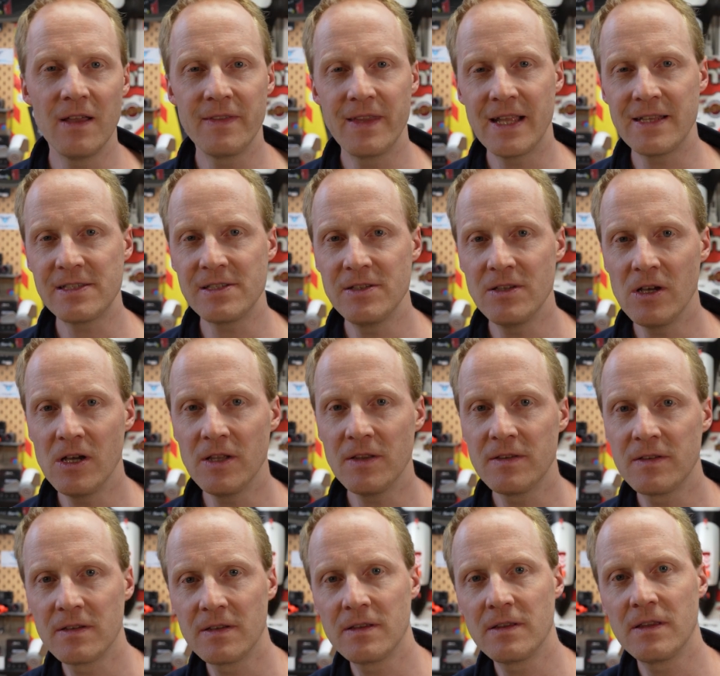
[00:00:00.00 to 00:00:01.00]
that's
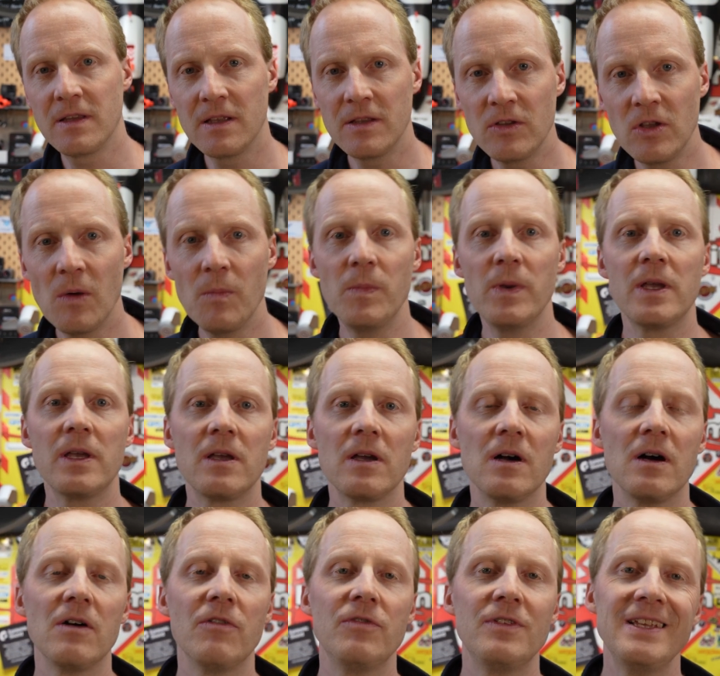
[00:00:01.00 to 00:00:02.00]
not the topic
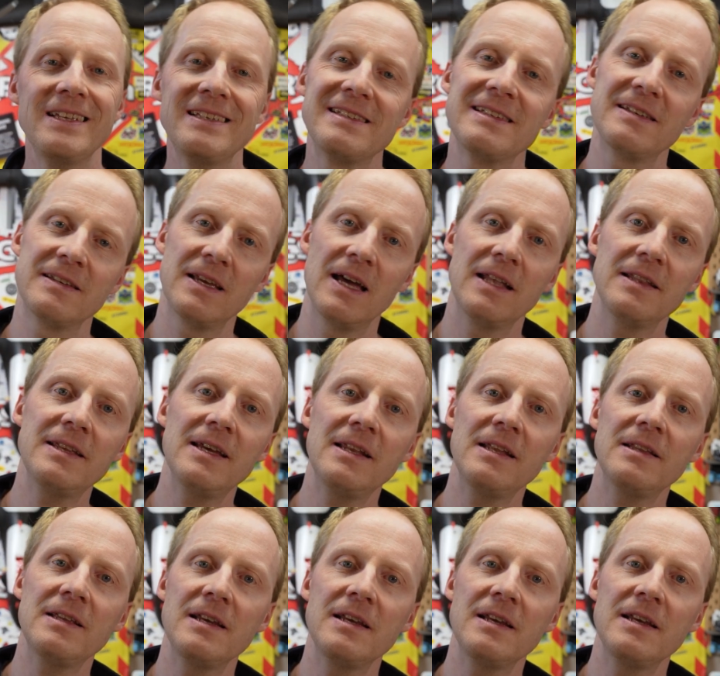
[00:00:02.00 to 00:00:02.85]
of this antenna